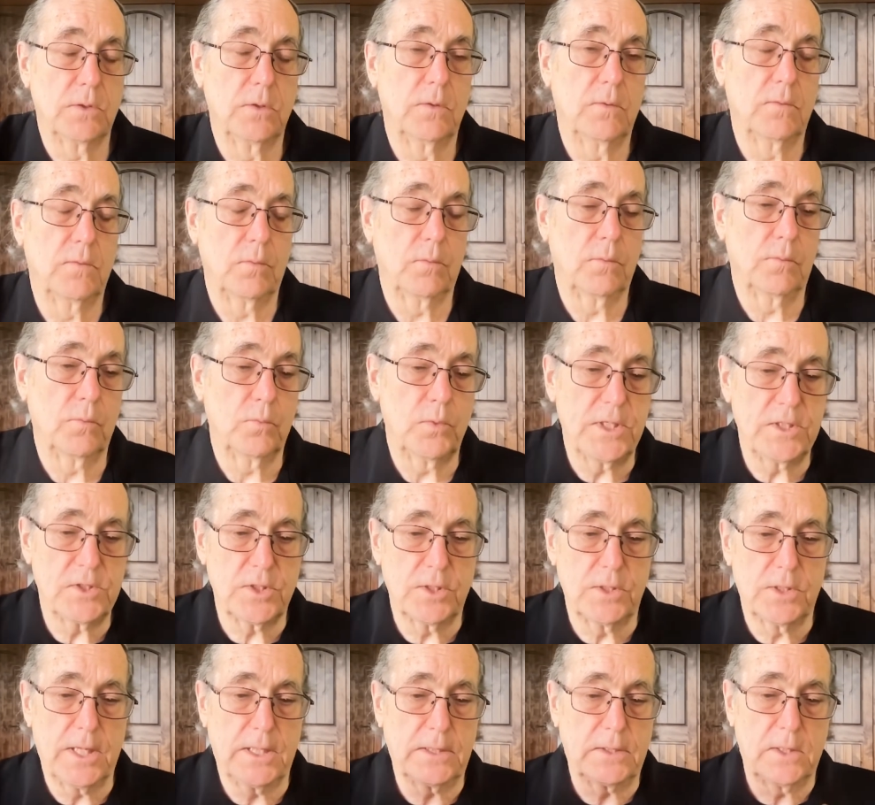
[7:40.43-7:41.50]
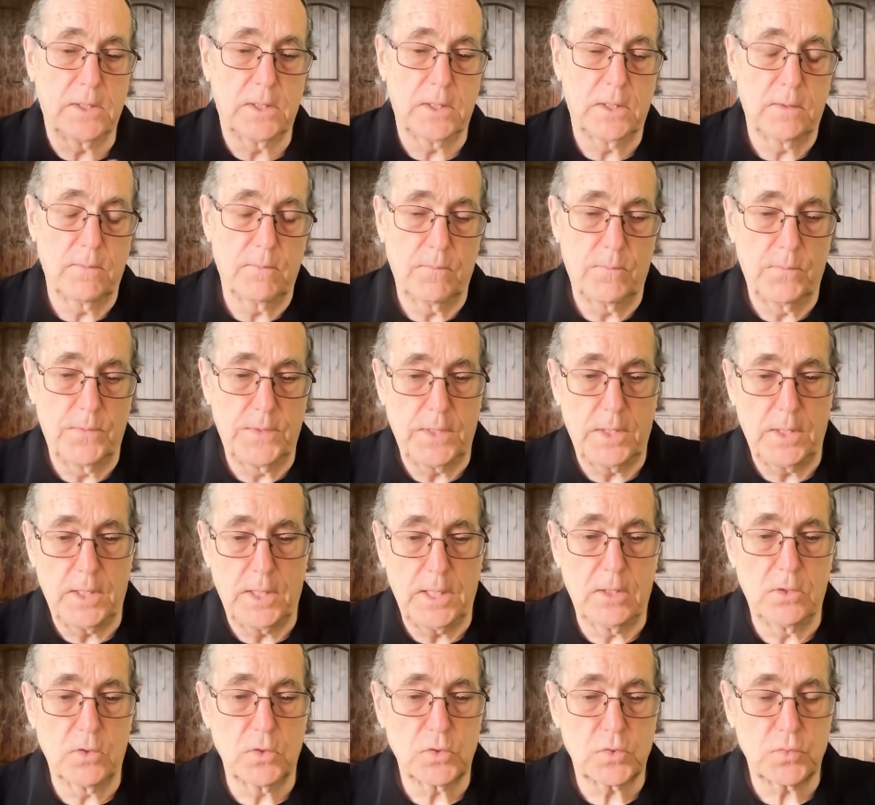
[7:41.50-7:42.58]
And the reason that the
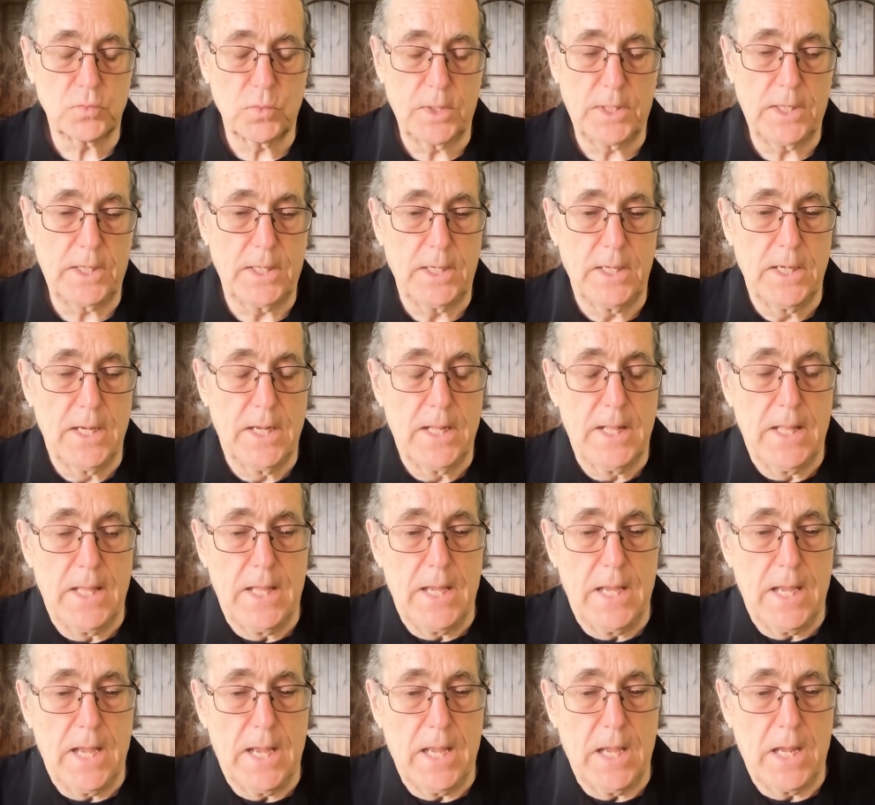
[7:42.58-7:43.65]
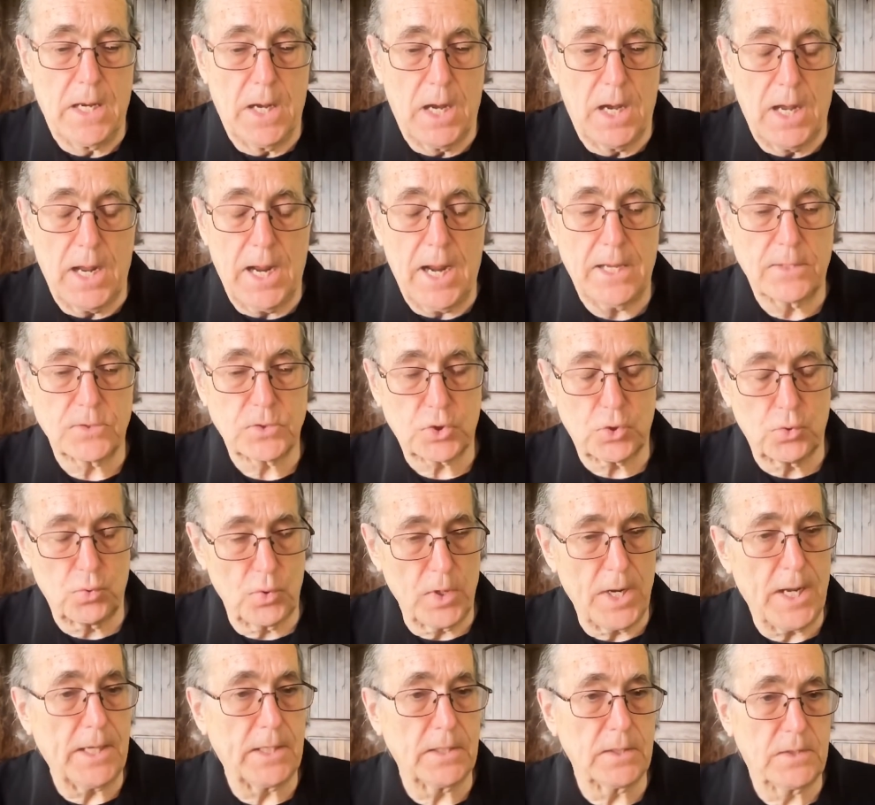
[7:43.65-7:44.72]
industry has
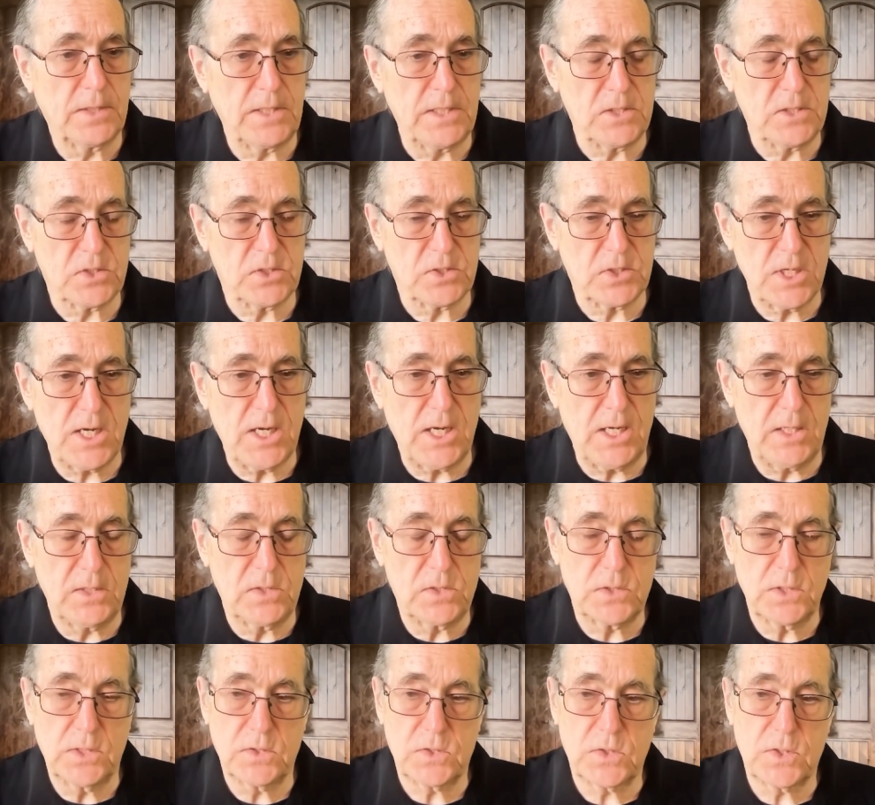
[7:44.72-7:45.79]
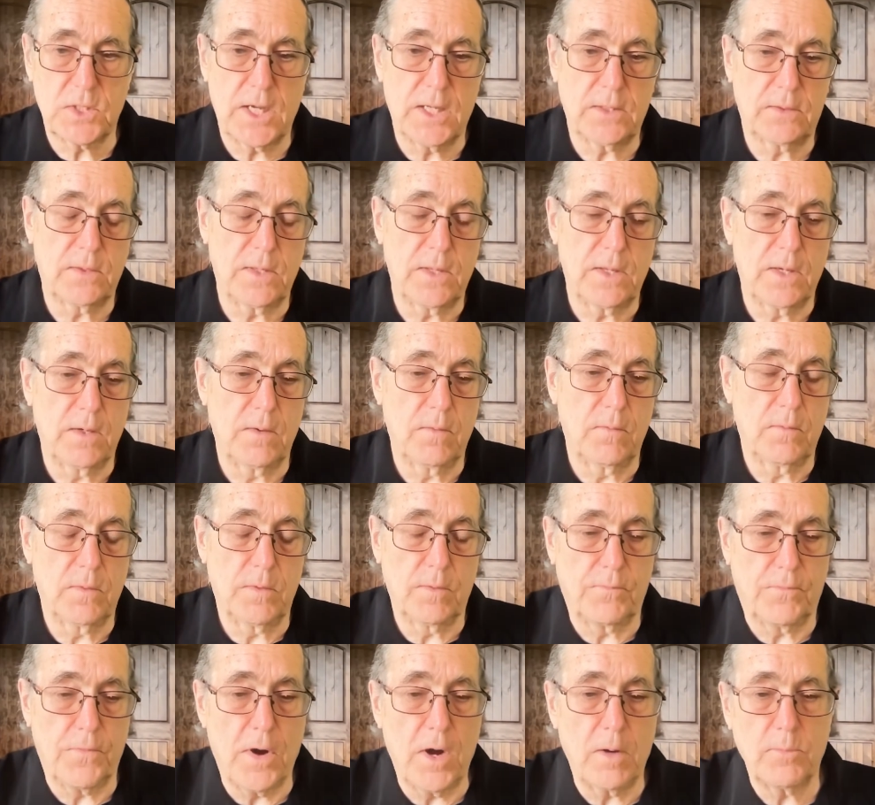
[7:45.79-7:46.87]
created these seeds is that then
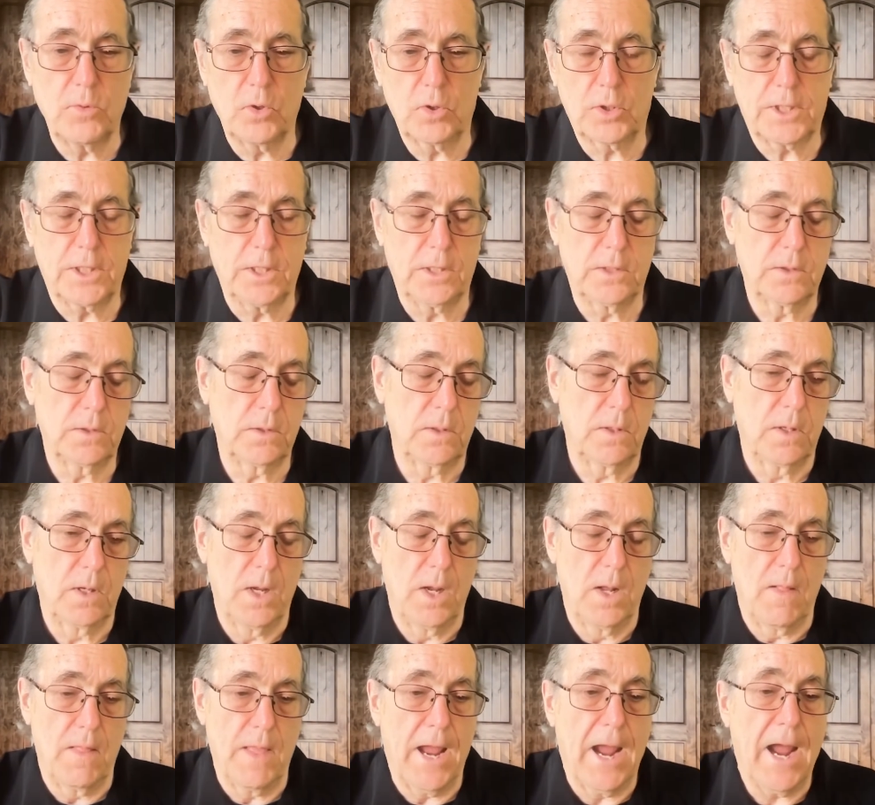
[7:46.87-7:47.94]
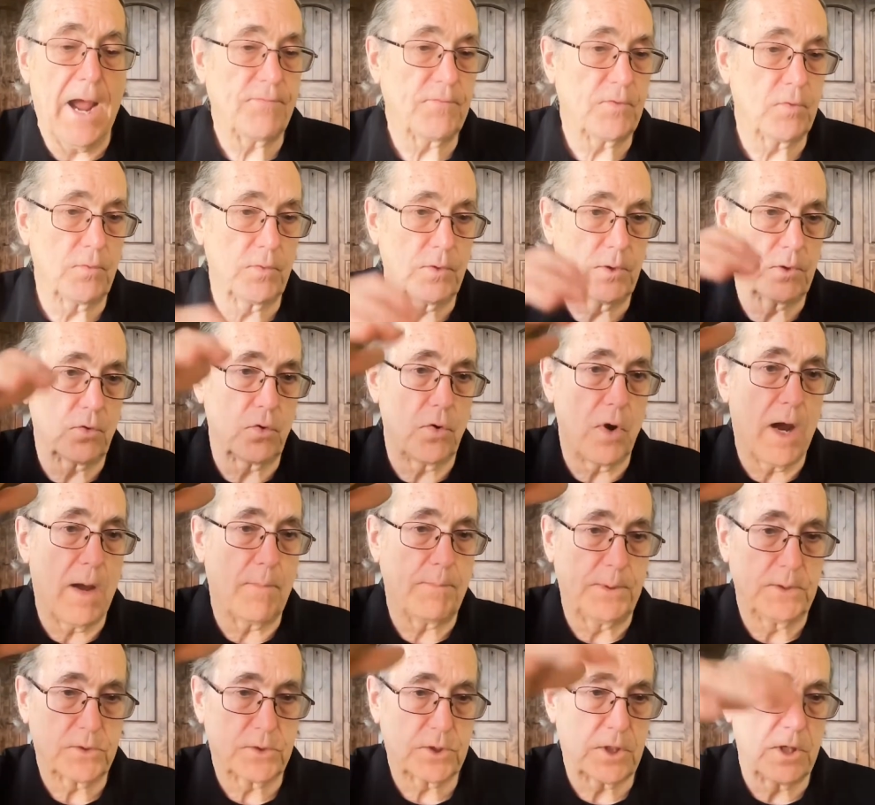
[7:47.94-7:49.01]
the farmer can, after the
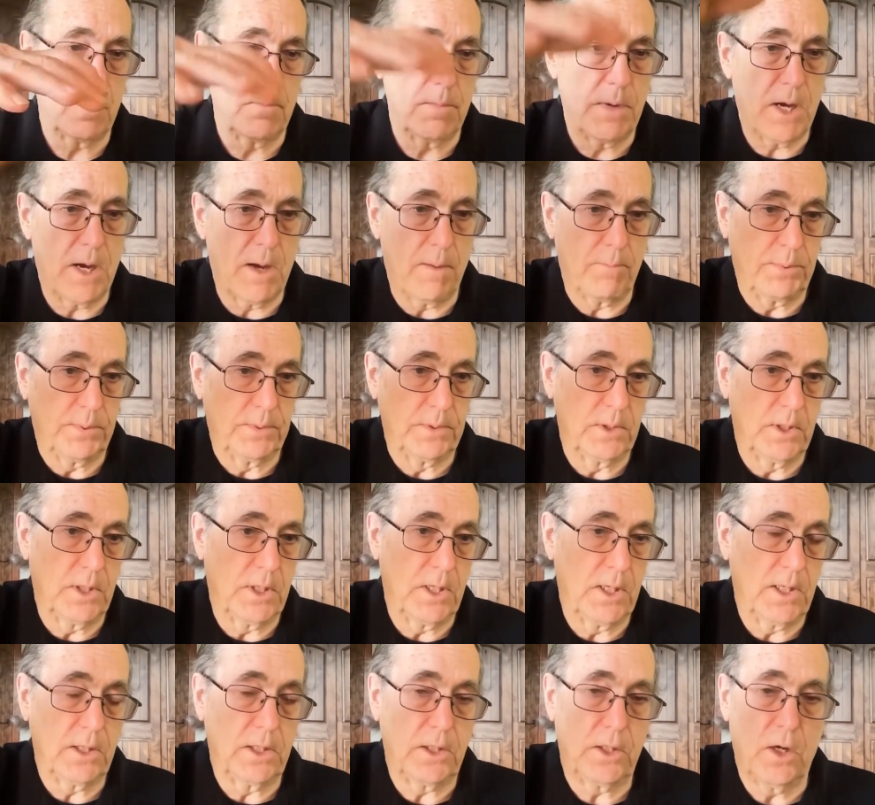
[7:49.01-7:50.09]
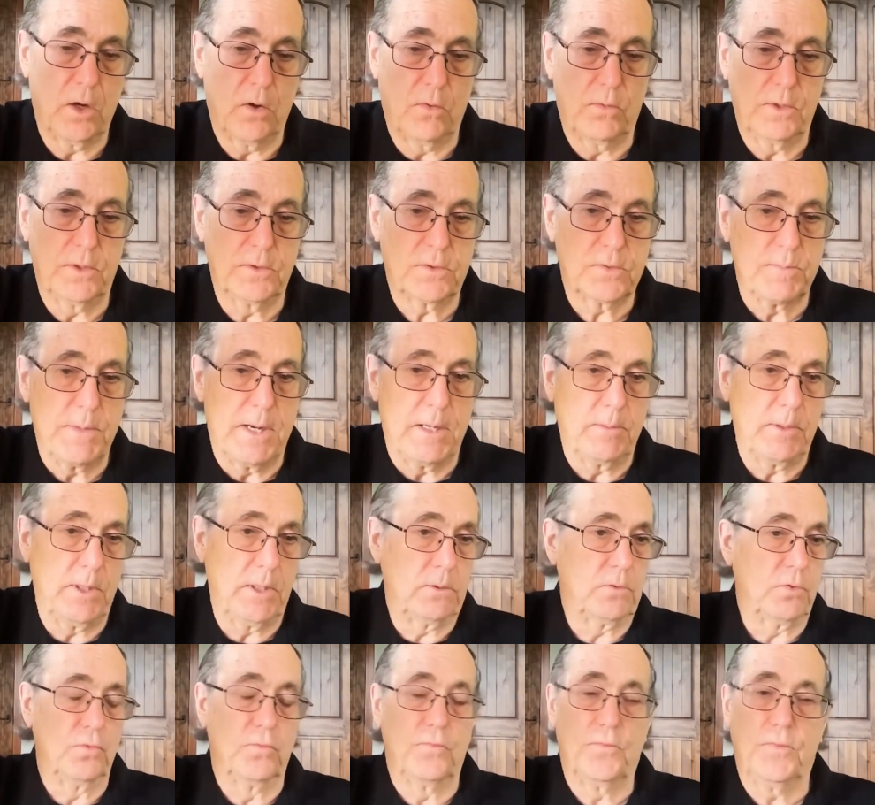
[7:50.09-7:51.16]
crop has come up, and it's maybe
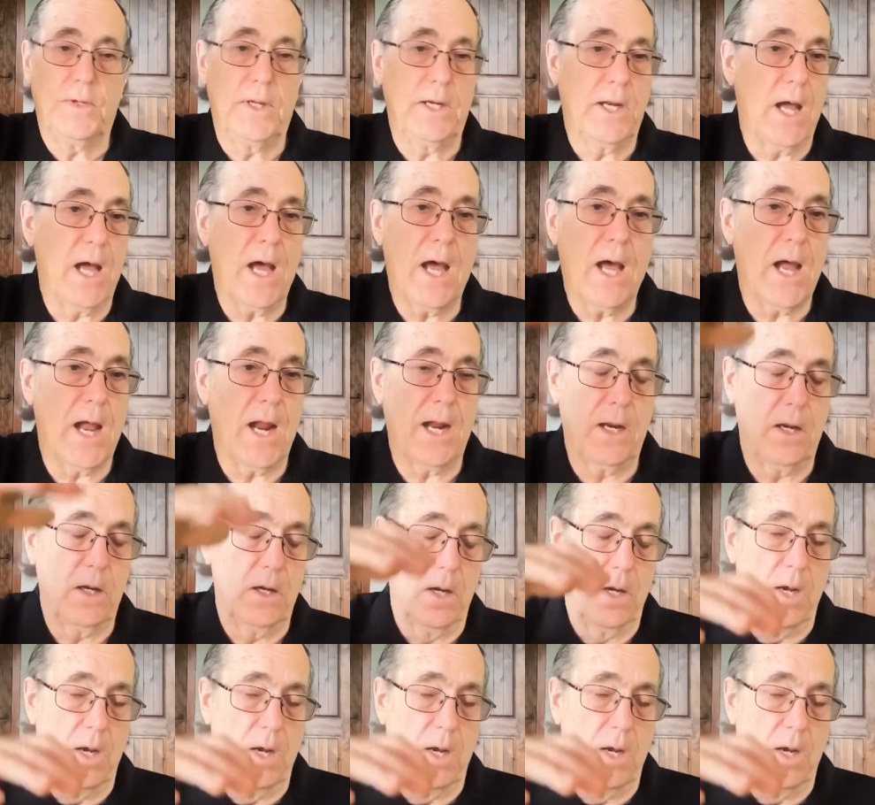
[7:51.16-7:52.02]
2 feet high,